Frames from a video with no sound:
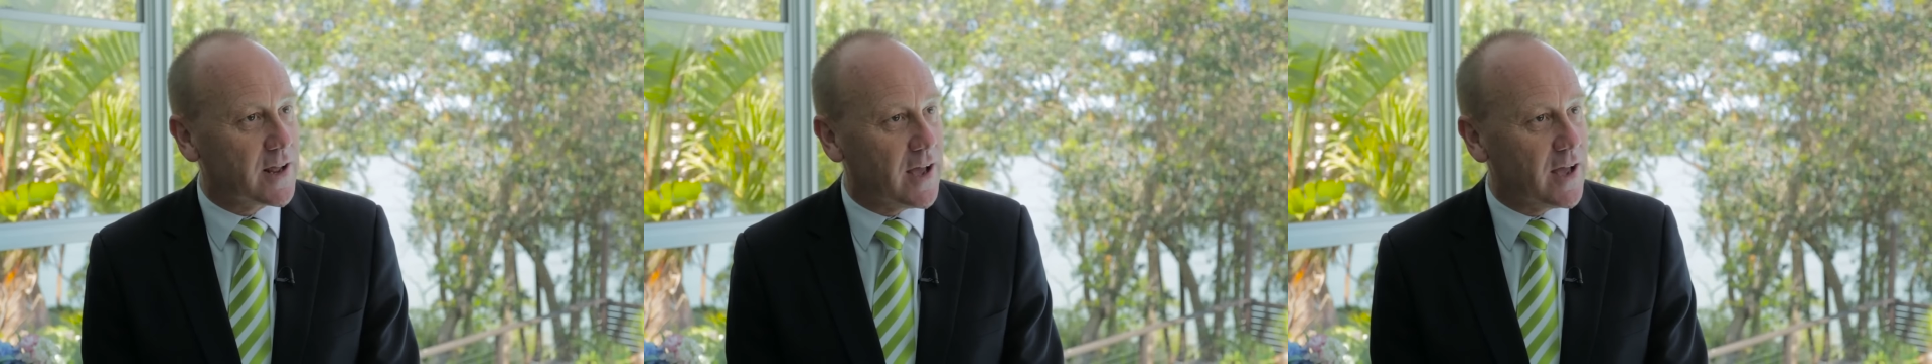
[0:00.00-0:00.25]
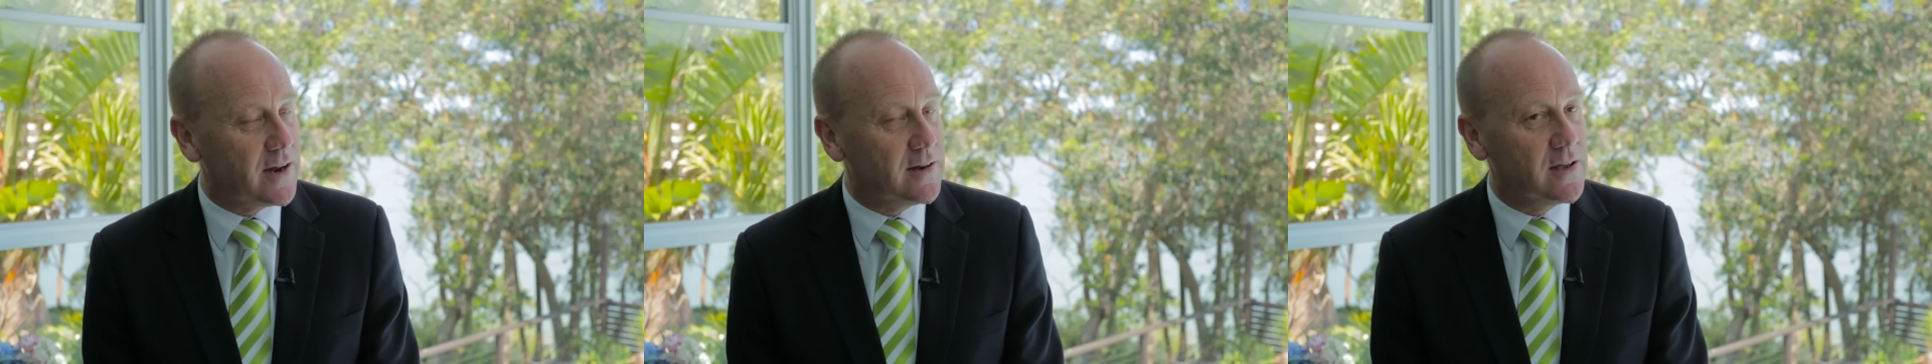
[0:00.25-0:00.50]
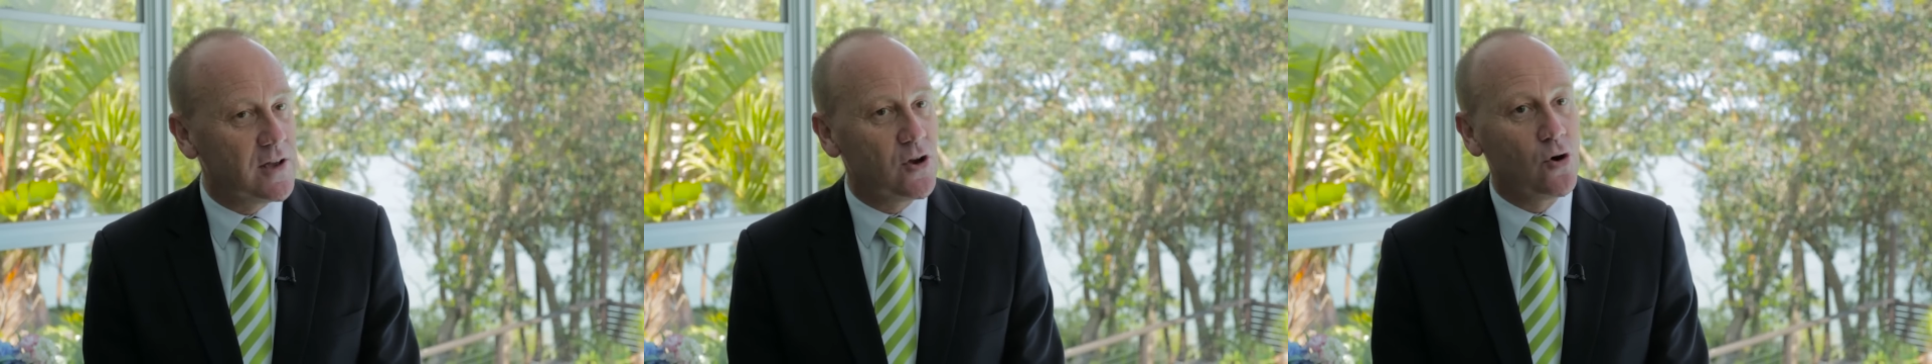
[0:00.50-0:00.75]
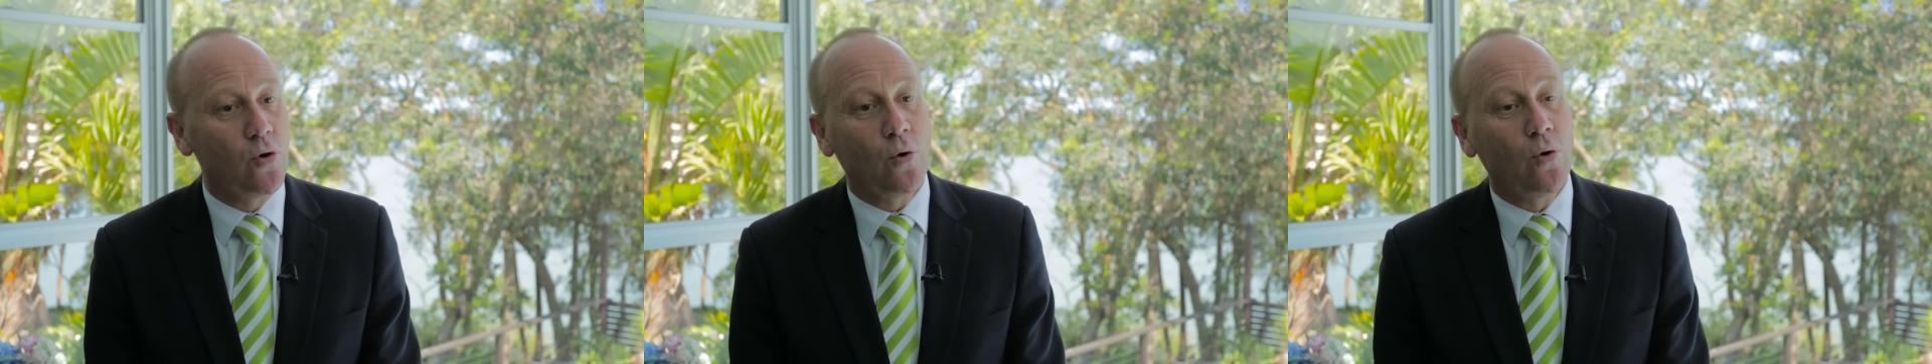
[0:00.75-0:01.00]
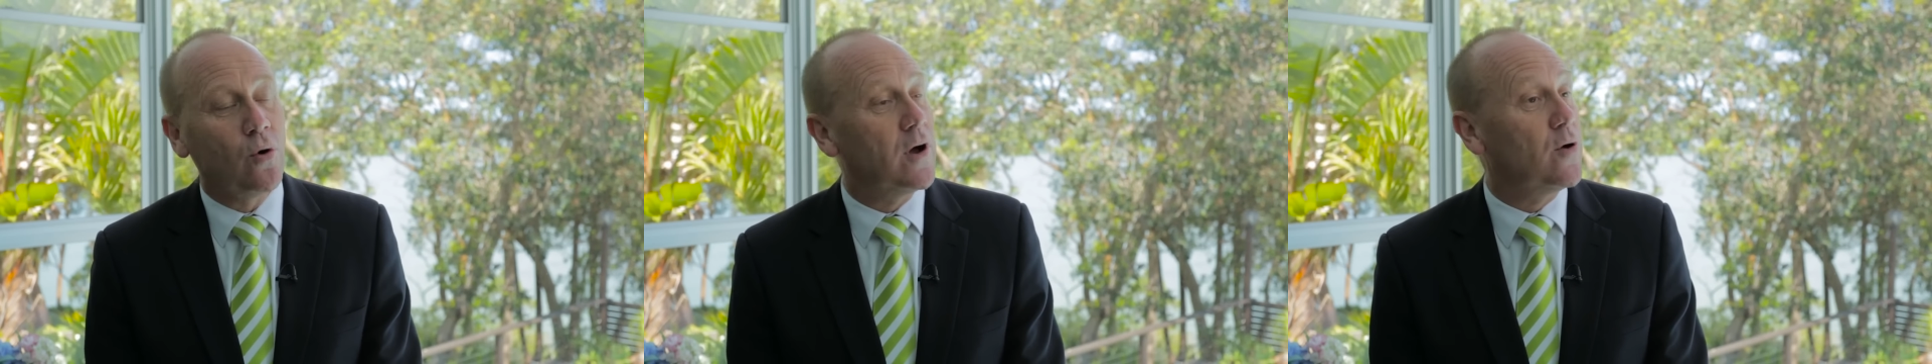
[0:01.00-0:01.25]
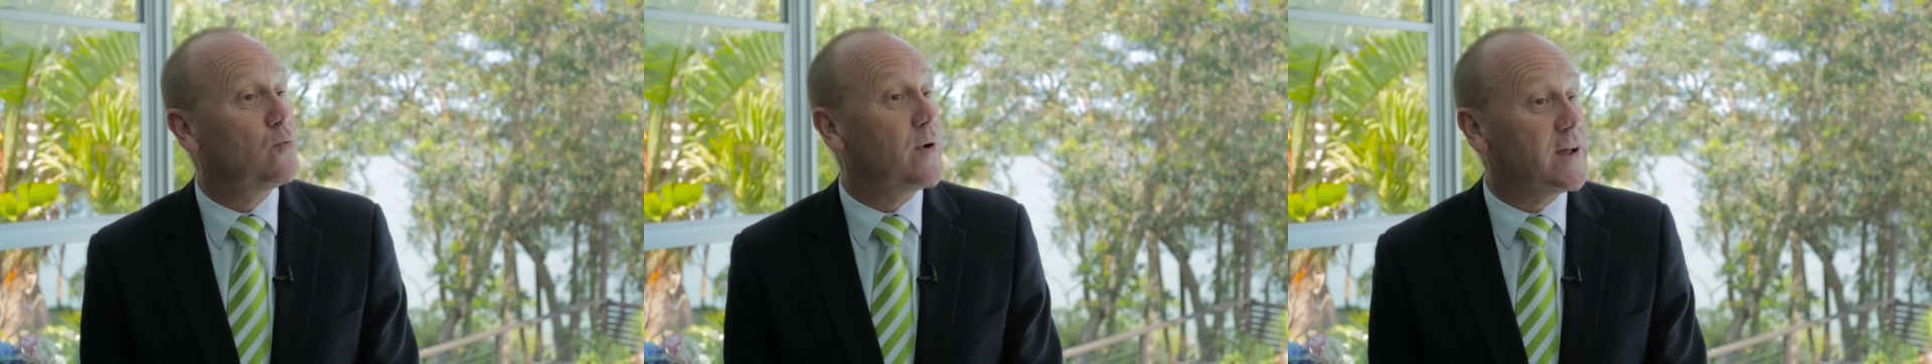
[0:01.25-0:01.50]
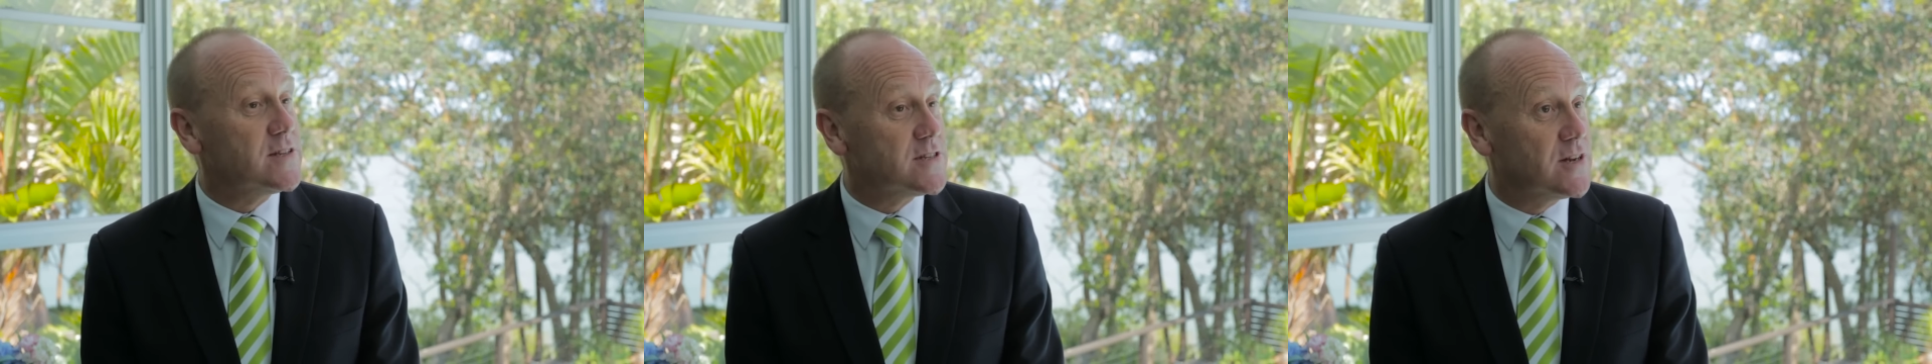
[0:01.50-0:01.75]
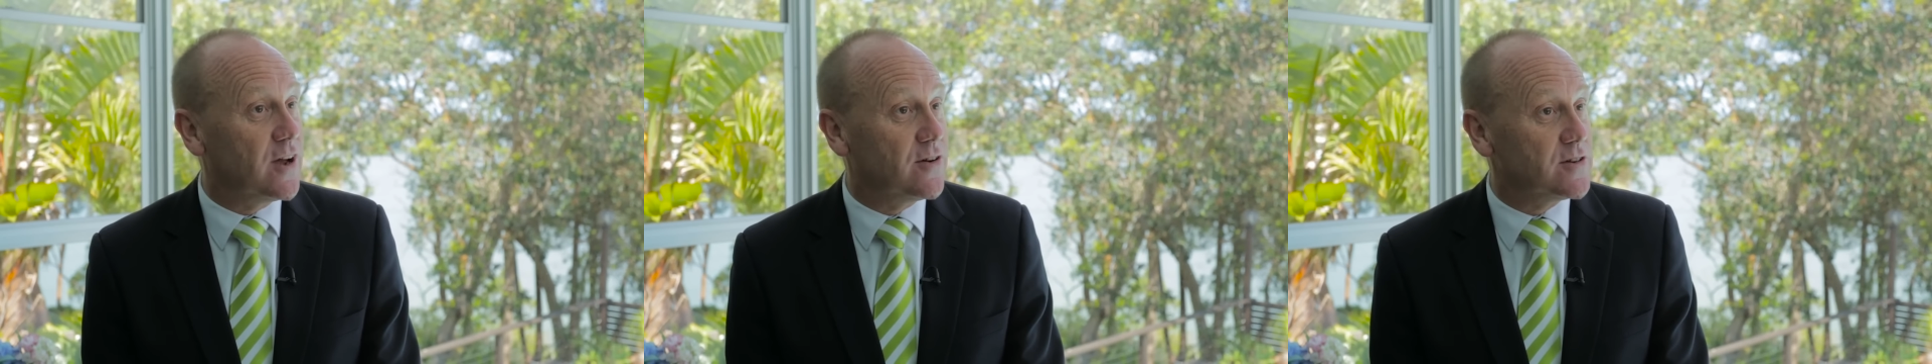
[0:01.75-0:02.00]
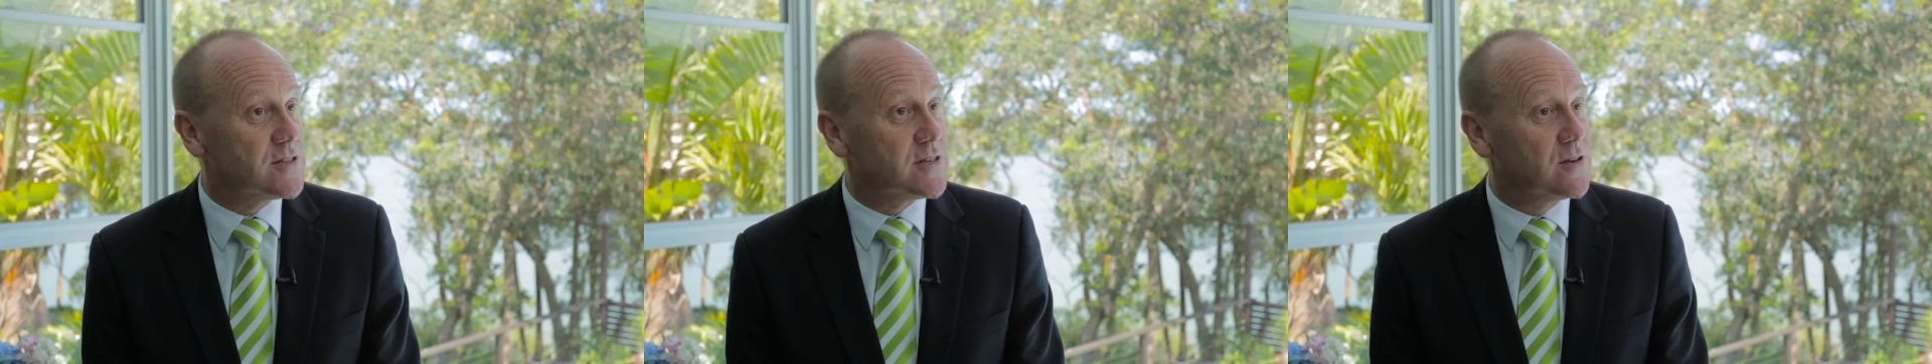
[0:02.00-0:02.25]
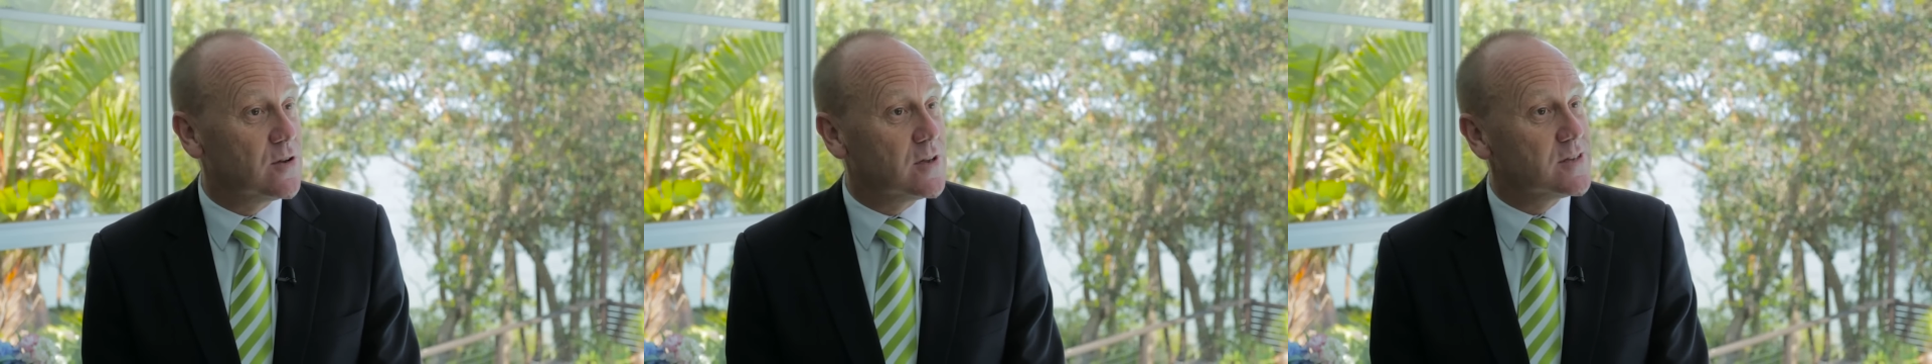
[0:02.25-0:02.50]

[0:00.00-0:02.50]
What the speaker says: card or a rates notice.